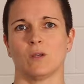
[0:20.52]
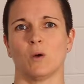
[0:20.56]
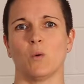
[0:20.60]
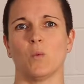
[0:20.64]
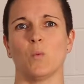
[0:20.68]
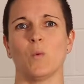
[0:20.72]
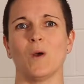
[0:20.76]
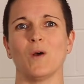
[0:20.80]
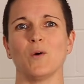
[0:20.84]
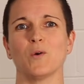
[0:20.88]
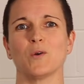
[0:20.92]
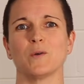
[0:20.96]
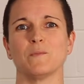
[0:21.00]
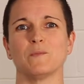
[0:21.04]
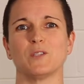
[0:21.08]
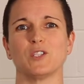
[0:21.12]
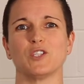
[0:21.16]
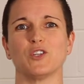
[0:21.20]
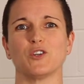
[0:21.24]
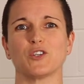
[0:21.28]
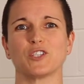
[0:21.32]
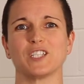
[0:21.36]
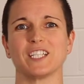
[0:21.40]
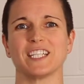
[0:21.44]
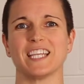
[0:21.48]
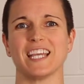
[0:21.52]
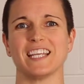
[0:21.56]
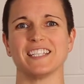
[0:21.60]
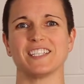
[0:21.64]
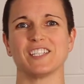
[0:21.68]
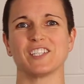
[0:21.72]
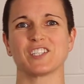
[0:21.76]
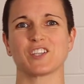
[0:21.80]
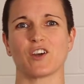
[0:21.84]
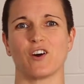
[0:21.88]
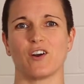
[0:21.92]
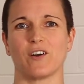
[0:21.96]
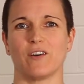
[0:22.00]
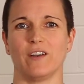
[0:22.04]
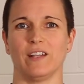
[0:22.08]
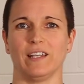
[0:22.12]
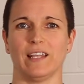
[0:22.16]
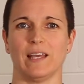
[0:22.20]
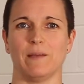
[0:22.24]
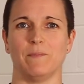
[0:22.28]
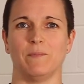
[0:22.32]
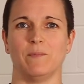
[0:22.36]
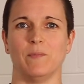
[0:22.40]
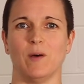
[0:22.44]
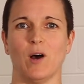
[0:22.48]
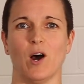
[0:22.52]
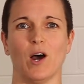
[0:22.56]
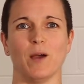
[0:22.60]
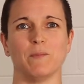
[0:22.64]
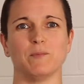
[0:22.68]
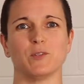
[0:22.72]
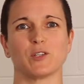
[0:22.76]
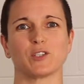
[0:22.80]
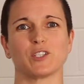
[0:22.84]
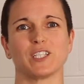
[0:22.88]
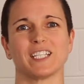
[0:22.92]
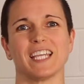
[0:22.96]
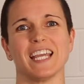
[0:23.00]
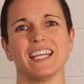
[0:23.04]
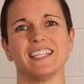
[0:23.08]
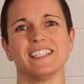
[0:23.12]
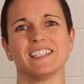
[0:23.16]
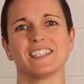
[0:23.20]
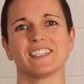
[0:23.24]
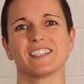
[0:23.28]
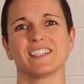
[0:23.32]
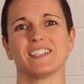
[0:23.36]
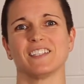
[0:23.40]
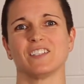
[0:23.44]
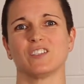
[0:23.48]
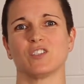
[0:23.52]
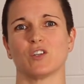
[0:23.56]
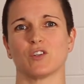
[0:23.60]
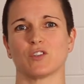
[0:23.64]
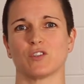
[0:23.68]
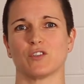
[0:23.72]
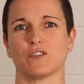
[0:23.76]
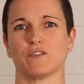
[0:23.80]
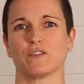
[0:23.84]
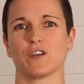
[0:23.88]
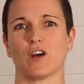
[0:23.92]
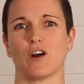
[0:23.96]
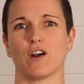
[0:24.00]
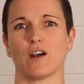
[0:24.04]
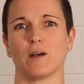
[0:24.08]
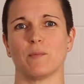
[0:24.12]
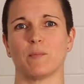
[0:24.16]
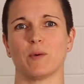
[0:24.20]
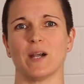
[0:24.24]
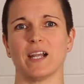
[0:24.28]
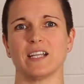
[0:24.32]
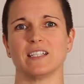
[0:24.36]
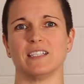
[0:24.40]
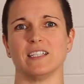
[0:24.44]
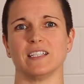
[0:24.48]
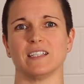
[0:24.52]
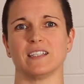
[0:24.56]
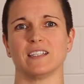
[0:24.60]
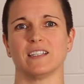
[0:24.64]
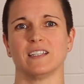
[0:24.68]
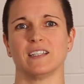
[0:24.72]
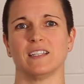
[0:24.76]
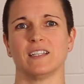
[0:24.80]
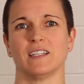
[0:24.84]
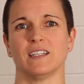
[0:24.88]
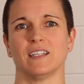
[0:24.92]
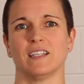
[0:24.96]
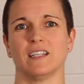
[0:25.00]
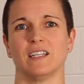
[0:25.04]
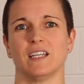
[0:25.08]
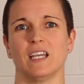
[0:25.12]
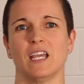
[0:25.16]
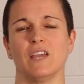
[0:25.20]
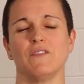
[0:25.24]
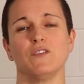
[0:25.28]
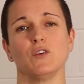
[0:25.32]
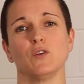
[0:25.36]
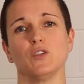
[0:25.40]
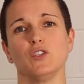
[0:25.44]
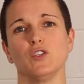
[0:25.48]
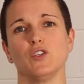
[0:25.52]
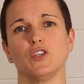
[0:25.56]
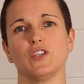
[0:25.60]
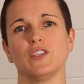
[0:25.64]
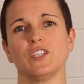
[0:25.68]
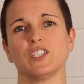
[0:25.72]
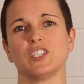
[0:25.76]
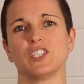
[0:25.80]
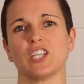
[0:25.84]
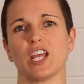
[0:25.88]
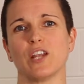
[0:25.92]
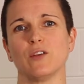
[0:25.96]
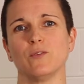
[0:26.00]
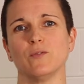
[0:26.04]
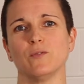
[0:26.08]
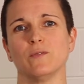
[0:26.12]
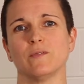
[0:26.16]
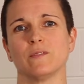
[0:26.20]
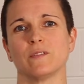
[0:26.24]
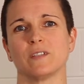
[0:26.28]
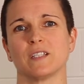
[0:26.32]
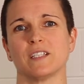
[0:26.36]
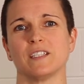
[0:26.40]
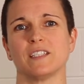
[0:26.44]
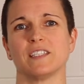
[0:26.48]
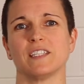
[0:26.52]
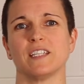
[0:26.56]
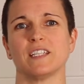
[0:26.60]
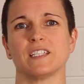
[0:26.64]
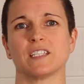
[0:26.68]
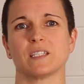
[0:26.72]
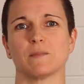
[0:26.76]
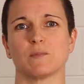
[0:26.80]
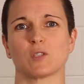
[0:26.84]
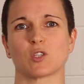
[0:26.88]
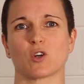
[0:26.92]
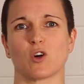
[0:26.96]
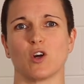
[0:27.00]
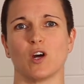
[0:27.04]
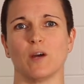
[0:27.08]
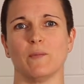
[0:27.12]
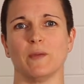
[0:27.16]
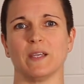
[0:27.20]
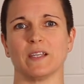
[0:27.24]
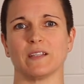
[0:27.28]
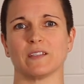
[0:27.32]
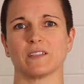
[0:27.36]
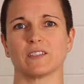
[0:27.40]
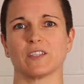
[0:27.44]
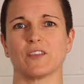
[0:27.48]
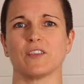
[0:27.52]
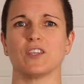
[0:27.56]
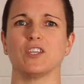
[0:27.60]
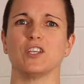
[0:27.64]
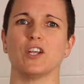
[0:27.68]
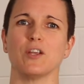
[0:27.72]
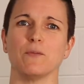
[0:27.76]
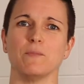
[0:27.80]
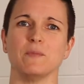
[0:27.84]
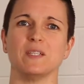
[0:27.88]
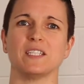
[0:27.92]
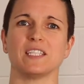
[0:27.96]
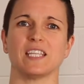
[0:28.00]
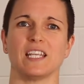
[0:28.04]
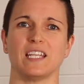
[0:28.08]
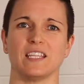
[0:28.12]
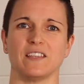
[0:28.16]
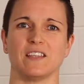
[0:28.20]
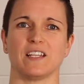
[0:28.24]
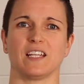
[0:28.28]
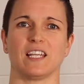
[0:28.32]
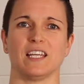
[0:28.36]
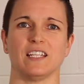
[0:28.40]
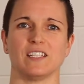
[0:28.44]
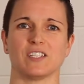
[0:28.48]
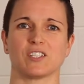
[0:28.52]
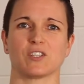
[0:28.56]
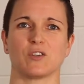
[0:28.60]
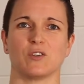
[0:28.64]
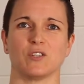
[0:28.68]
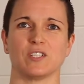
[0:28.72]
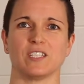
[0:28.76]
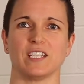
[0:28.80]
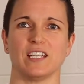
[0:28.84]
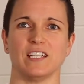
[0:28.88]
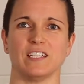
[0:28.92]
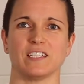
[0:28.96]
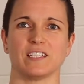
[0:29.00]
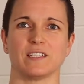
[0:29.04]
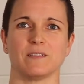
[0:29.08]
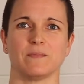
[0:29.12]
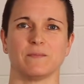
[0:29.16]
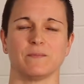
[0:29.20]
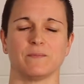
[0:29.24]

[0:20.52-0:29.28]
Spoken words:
Welcome to Dr. Kez's Chiro Lab. I'm Dr. Kez, Doctor of Chiropractic. If you're new to this channel, consider subscribing so that you don't miss any of the latest content.